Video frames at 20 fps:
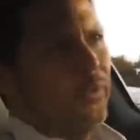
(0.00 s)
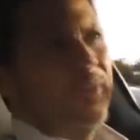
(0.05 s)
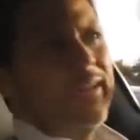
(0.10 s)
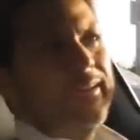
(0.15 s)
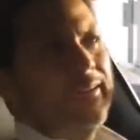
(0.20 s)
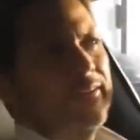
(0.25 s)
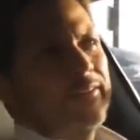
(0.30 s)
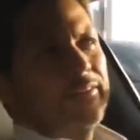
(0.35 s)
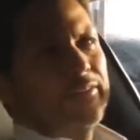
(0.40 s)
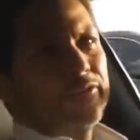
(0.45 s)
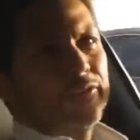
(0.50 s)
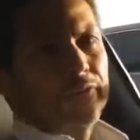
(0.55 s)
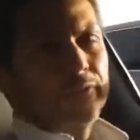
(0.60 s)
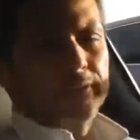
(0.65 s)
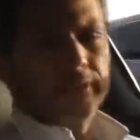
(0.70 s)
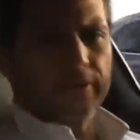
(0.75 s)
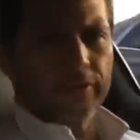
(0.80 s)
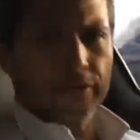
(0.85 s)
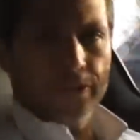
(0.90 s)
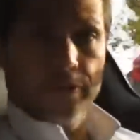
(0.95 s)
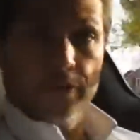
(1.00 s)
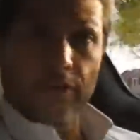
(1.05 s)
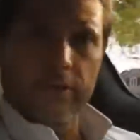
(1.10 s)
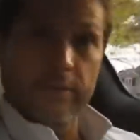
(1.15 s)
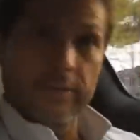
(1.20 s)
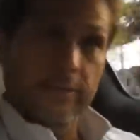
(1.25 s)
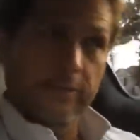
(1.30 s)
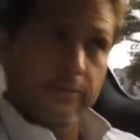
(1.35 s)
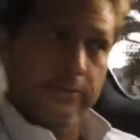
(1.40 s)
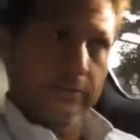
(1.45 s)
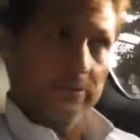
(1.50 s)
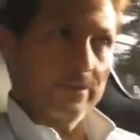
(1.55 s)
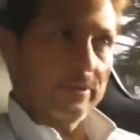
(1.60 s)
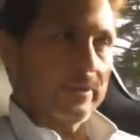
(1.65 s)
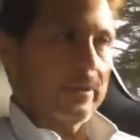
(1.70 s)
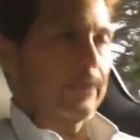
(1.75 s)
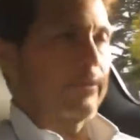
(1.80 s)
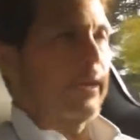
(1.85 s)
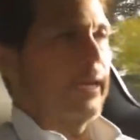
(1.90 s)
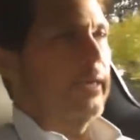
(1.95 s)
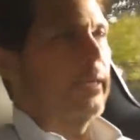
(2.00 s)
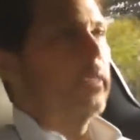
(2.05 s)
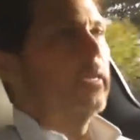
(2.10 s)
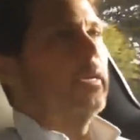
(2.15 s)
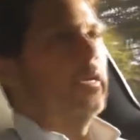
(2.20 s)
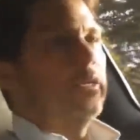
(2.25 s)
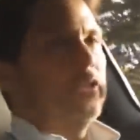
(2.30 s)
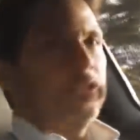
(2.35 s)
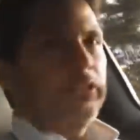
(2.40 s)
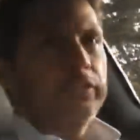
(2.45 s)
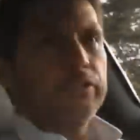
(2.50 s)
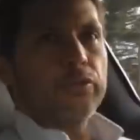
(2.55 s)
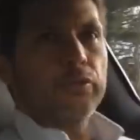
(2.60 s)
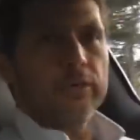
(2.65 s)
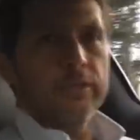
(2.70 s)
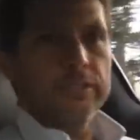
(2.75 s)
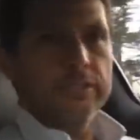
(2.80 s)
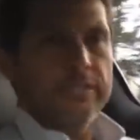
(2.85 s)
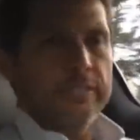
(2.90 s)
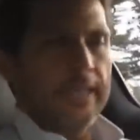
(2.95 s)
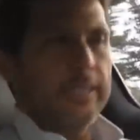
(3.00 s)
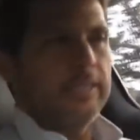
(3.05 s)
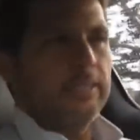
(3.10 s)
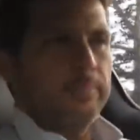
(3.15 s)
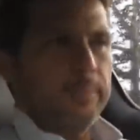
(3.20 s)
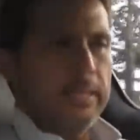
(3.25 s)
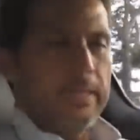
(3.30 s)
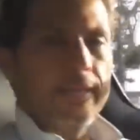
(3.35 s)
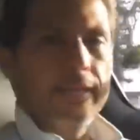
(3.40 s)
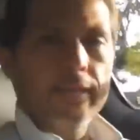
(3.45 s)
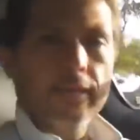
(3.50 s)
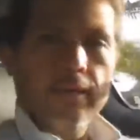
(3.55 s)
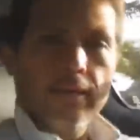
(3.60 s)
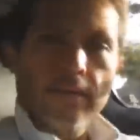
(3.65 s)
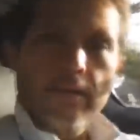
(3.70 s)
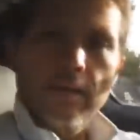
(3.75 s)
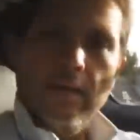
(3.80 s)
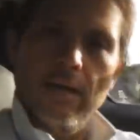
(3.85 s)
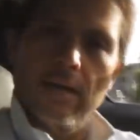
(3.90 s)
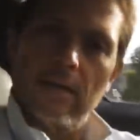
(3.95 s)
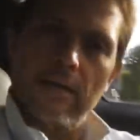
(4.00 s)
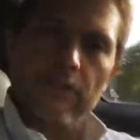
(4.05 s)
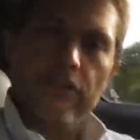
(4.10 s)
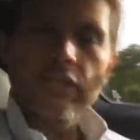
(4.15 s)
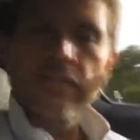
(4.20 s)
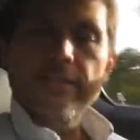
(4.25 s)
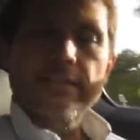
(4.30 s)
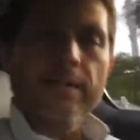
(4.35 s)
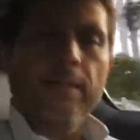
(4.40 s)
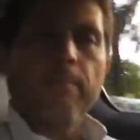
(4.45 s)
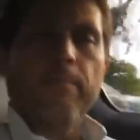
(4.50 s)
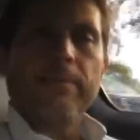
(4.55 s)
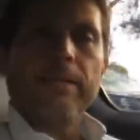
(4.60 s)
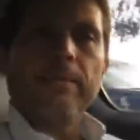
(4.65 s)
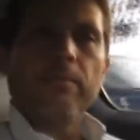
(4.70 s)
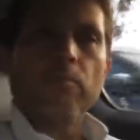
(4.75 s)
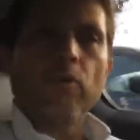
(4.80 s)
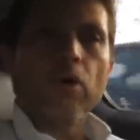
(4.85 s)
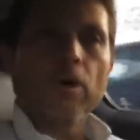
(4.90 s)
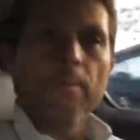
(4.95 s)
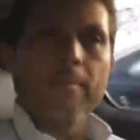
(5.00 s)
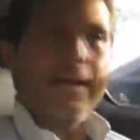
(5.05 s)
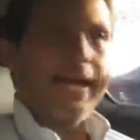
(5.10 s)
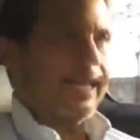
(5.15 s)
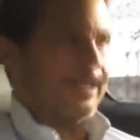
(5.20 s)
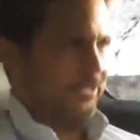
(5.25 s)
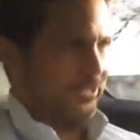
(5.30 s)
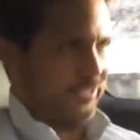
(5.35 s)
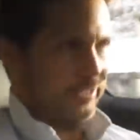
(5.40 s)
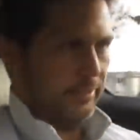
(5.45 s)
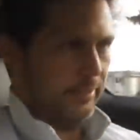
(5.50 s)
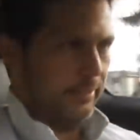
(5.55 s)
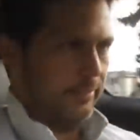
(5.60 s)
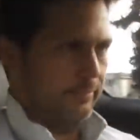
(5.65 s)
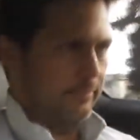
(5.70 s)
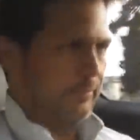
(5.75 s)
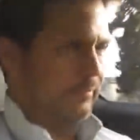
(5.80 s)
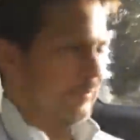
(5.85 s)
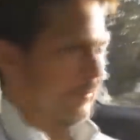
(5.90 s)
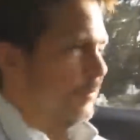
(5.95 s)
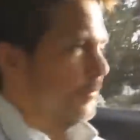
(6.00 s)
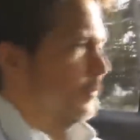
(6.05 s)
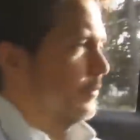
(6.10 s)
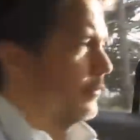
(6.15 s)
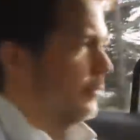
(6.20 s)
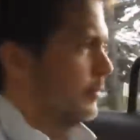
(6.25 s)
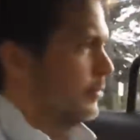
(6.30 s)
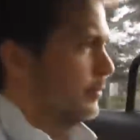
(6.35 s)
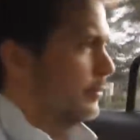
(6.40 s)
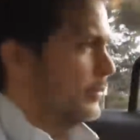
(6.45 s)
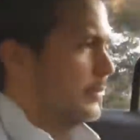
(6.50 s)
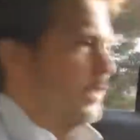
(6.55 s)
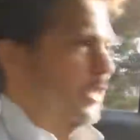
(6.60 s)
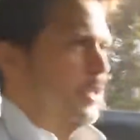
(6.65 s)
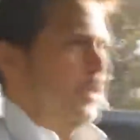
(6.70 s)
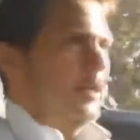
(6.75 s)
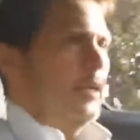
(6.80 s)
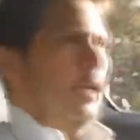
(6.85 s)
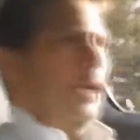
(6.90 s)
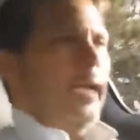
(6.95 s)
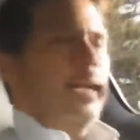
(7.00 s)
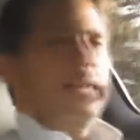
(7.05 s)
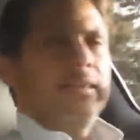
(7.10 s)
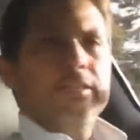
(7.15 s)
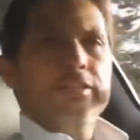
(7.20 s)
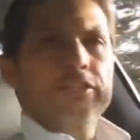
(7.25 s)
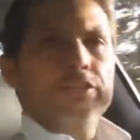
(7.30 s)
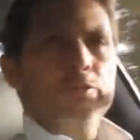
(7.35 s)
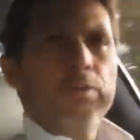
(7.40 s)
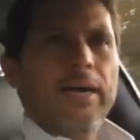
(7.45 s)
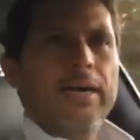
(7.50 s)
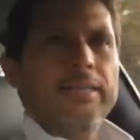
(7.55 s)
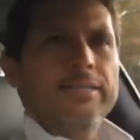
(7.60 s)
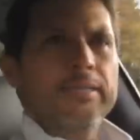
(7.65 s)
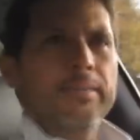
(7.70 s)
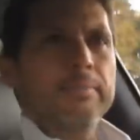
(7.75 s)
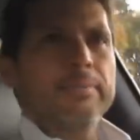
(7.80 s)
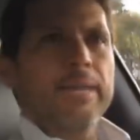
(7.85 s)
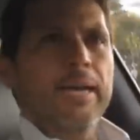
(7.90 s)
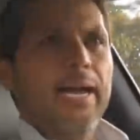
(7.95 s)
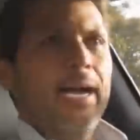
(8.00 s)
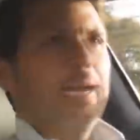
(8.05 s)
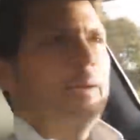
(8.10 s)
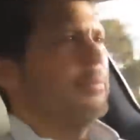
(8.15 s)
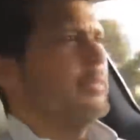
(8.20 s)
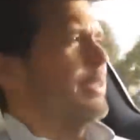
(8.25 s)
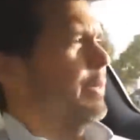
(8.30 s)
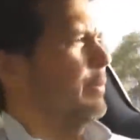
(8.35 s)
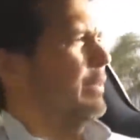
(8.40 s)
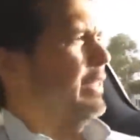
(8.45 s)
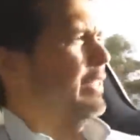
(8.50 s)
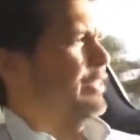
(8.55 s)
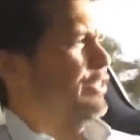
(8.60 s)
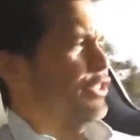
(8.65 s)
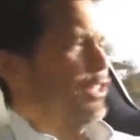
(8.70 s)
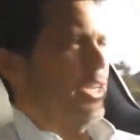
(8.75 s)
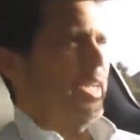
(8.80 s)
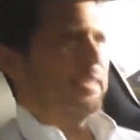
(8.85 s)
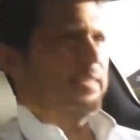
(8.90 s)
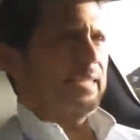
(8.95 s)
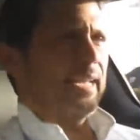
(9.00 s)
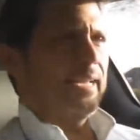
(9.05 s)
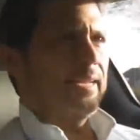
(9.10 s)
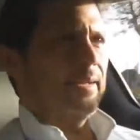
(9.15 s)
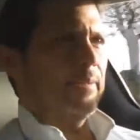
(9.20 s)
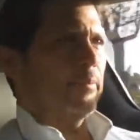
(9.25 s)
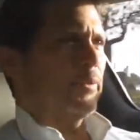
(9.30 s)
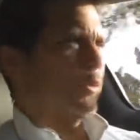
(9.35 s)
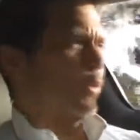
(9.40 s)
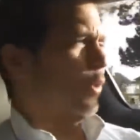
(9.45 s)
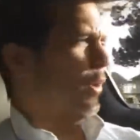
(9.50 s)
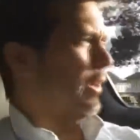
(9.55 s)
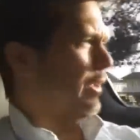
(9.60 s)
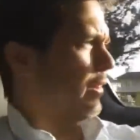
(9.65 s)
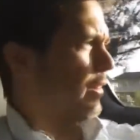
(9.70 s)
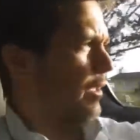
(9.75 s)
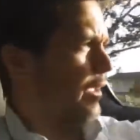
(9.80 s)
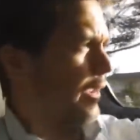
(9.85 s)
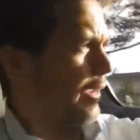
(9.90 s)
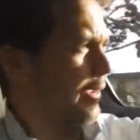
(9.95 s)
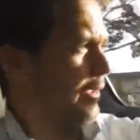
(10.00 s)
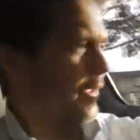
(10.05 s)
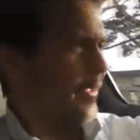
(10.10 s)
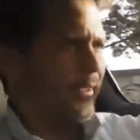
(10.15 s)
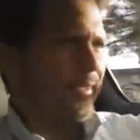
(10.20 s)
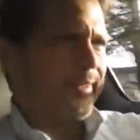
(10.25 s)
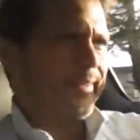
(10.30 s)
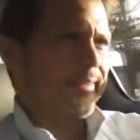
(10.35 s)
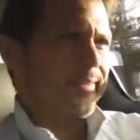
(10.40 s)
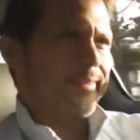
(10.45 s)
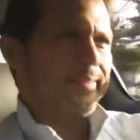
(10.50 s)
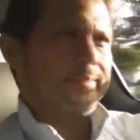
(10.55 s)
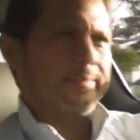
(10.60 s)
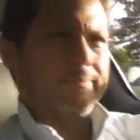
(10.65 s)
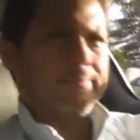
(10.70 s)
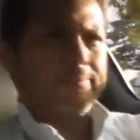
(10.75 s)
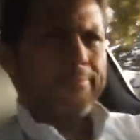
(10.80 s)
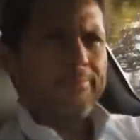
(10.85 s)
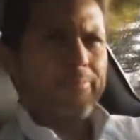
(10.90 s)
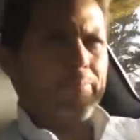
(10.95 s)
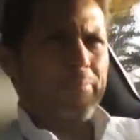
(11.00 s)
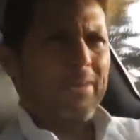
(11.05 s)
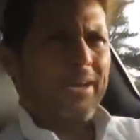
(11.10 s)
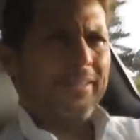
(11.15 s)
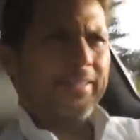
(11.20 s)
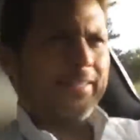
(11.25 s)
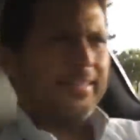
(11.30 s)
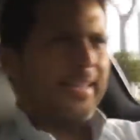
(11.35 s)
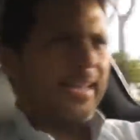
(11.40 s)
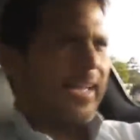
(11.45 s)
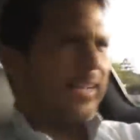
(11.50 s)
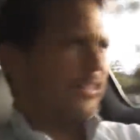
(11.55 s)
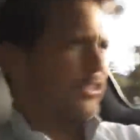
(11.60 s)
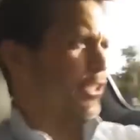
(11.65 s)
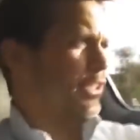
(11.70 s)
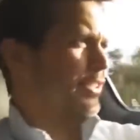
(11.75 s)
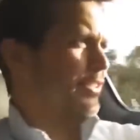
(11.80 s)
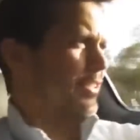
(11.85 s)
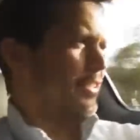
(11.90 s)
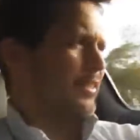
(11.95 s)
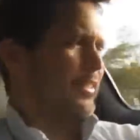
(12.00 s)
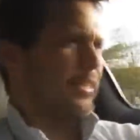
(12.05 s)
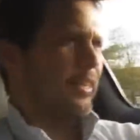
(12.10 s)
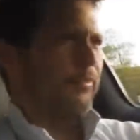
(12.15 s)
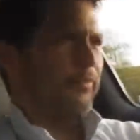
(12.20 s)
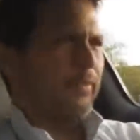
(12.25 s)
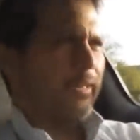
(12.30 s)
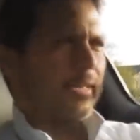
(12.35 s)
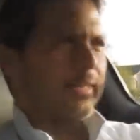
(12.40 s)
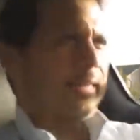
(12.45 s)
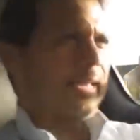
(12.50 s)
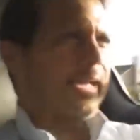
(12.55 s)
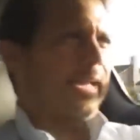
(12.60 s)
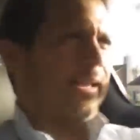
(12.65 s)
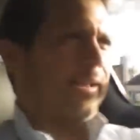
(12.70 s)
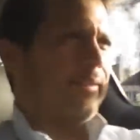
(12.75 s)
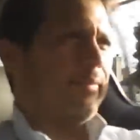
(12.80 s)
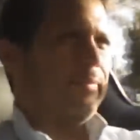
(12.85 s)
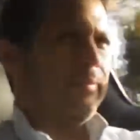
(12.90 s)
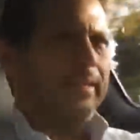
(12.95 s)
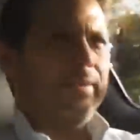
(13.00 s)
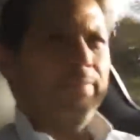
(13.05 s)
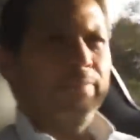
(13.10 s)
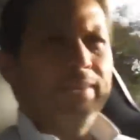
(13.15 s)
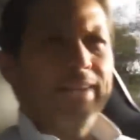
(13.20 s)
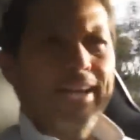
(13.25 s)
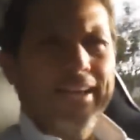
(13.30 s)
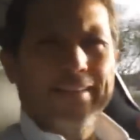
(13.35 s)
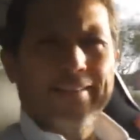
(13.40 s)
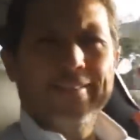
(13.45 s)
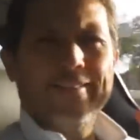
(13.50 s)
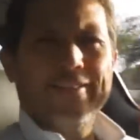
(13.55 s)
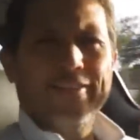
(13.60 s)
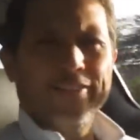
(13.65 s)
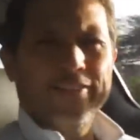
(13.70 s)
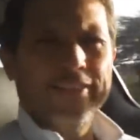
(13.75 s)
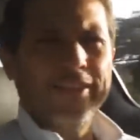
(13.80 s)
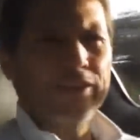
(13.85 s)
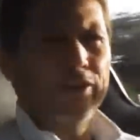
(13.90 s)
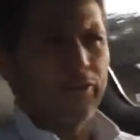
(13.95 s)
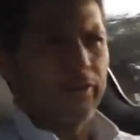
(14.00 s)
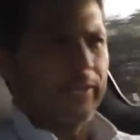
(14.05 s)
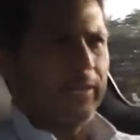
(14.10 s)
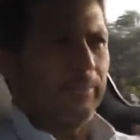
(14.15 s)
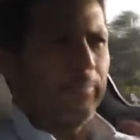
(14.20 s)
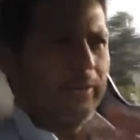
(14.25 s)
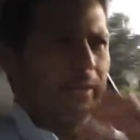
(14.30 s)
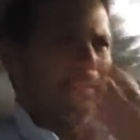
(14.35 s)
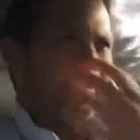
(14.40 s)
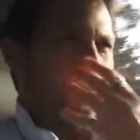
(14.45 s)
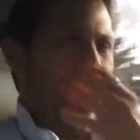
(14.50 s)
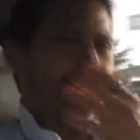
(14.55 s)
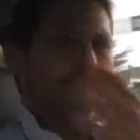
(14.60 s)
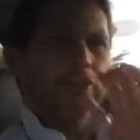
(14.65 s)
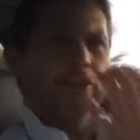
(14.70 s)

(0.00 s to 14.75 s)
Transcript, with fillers: 20 years earlier, 30 years earlier, right? She's going to tend to be just a bit more masculine. And this is why sometimes some of these chicks end up growing like mustaches and stuff like that. I mean, not literally, but they